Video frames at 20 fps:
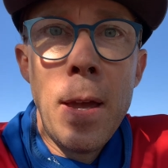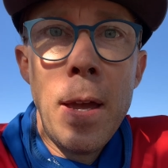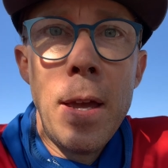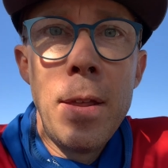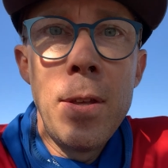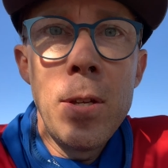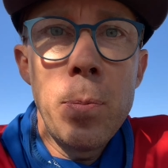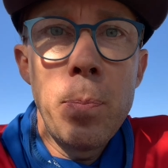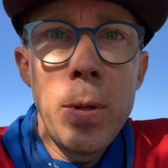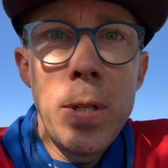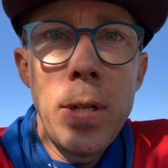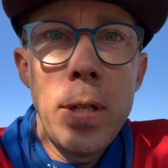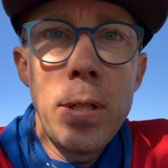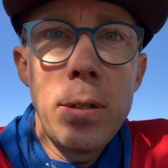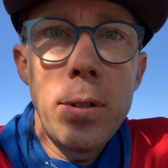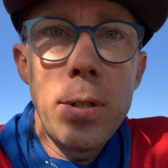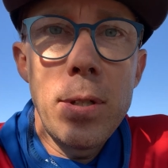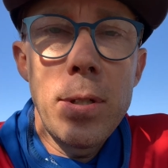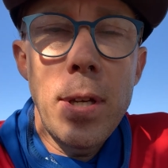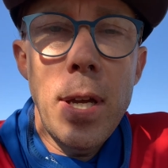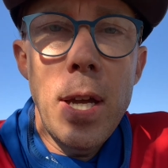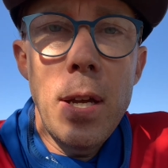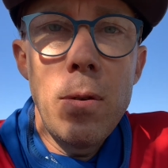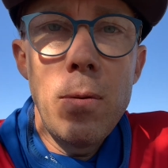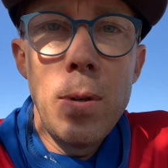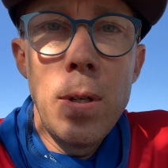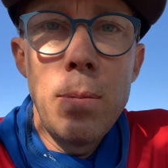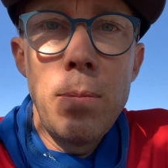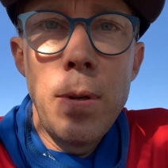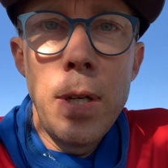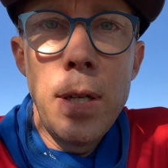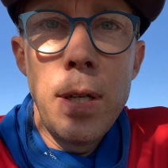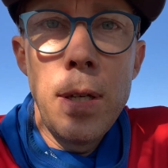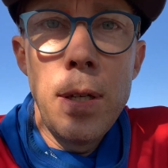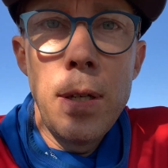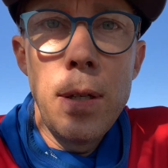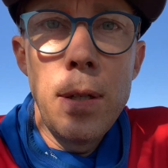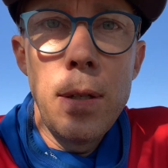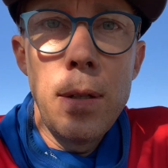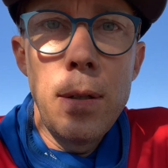In this particular site, we've
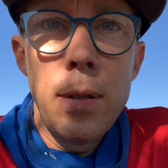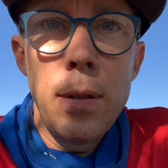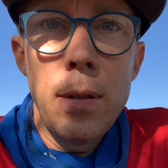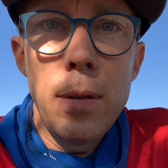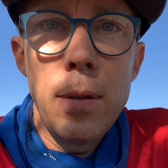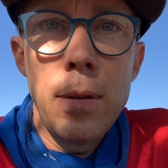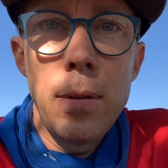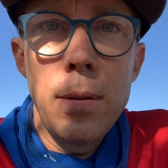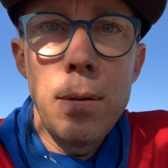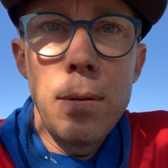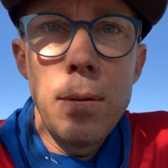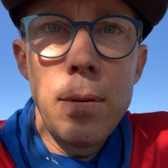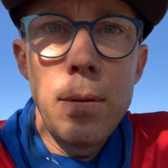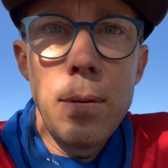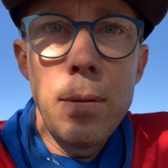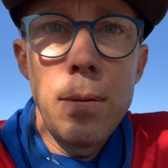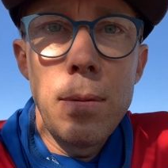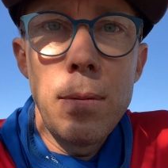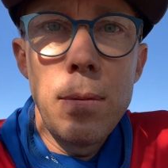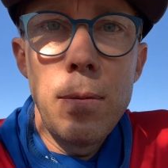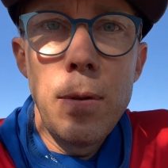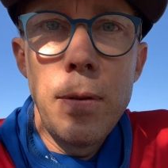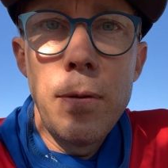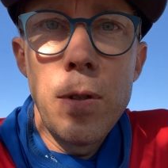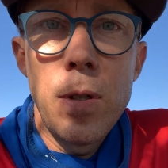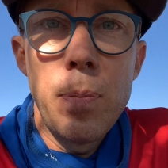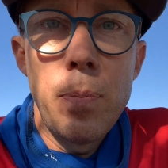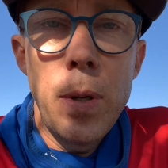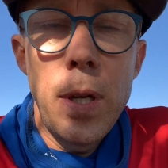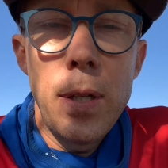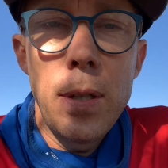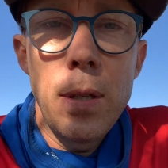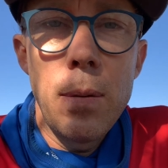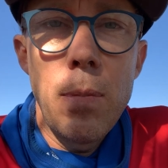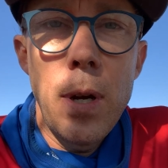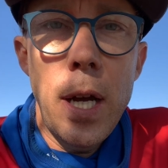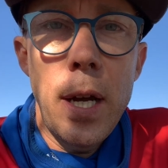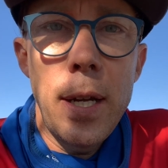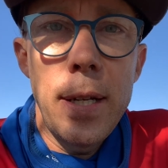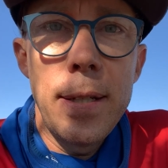been, we've spent
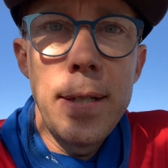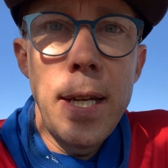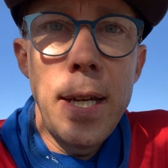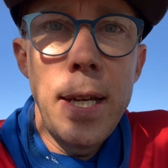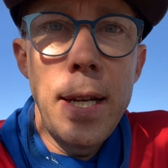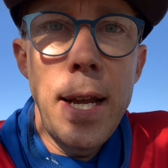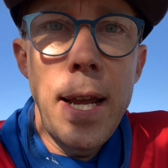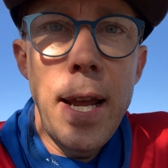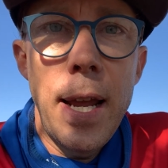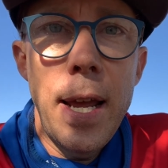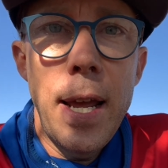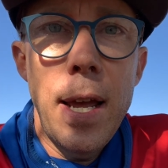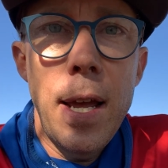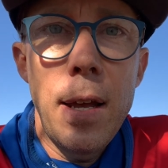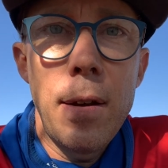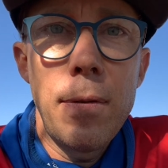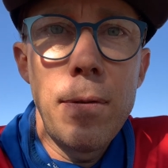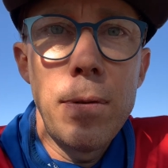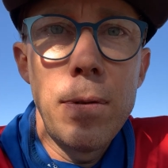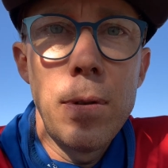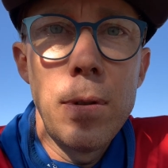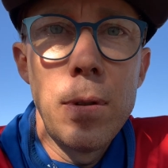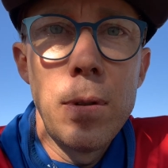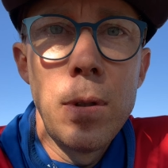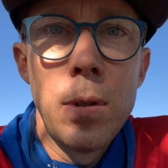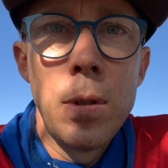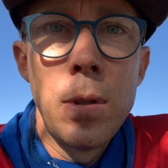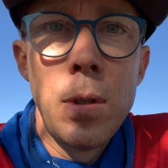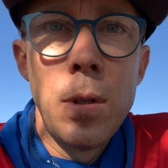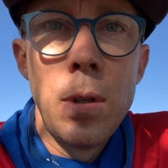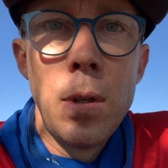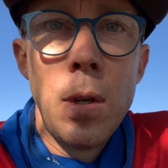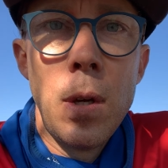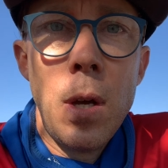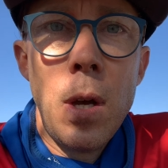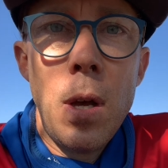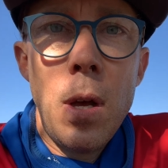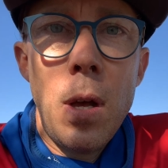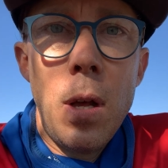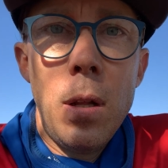about a day and a half
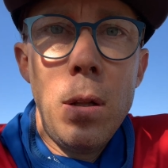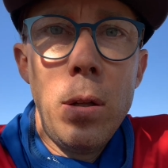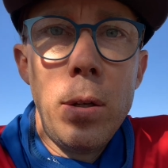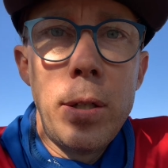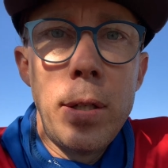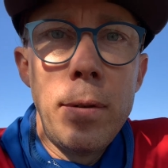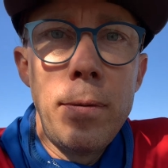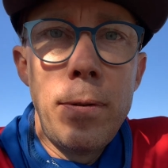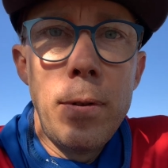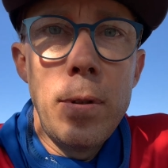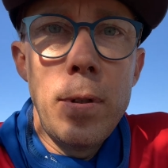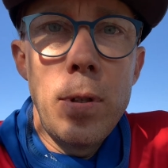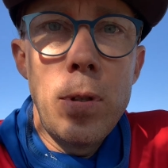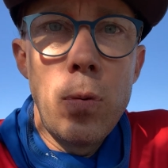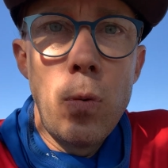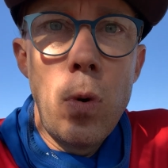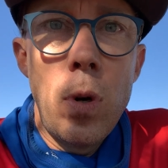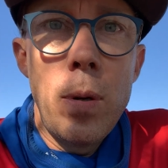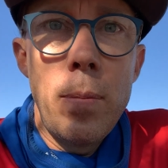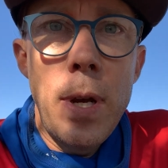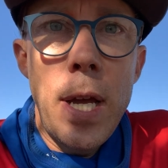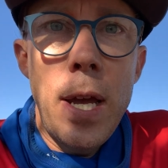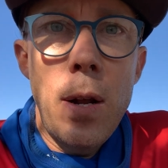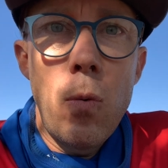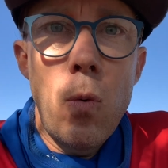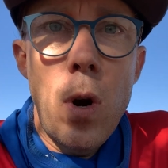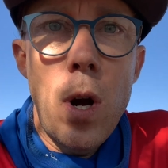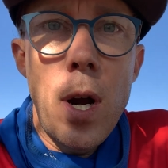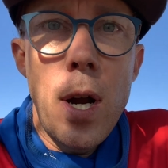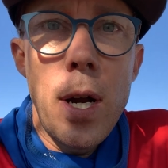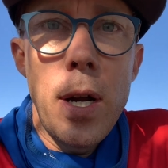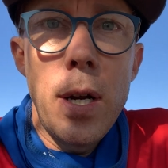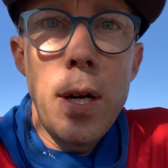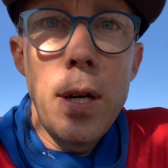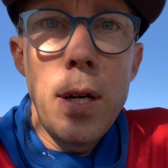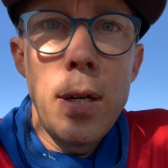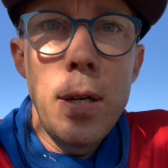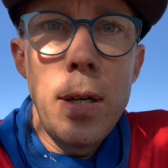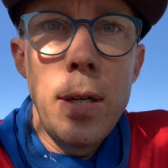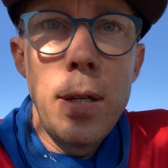looking for this one bad
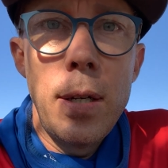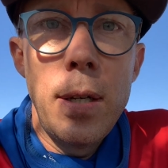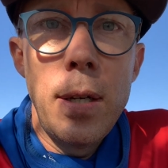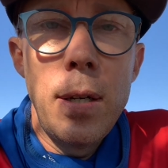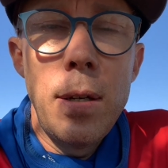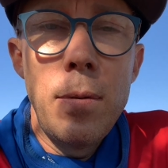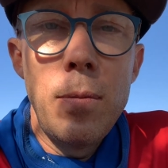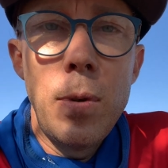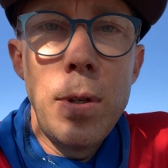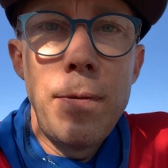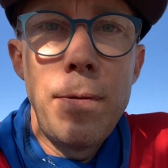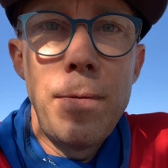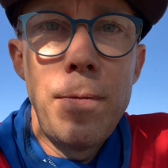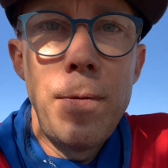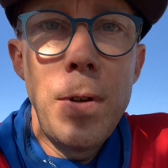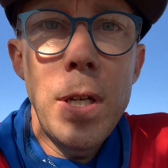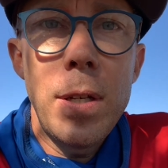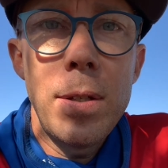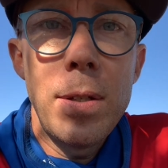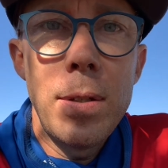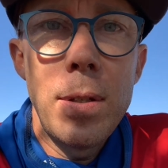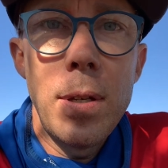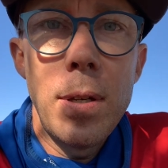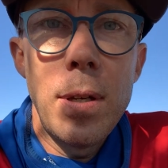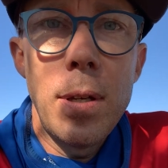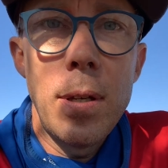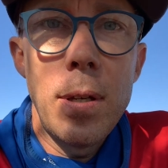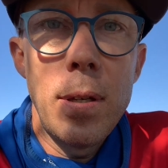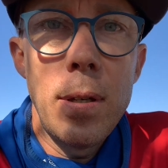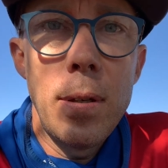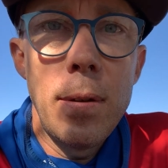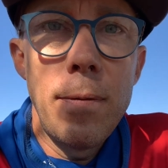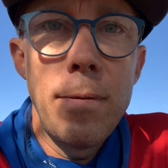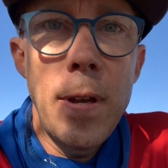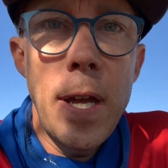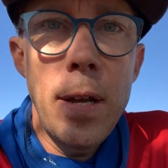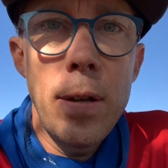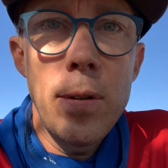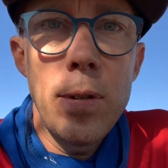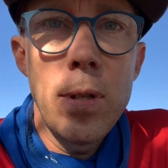wire and we fixed,
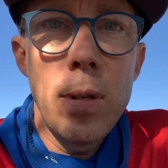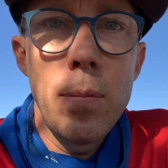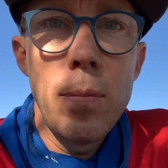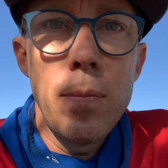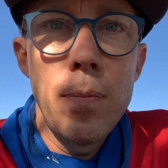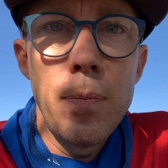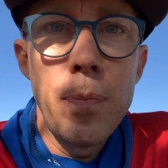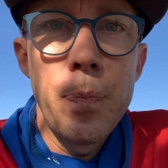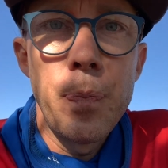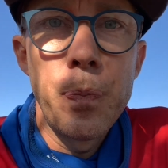found some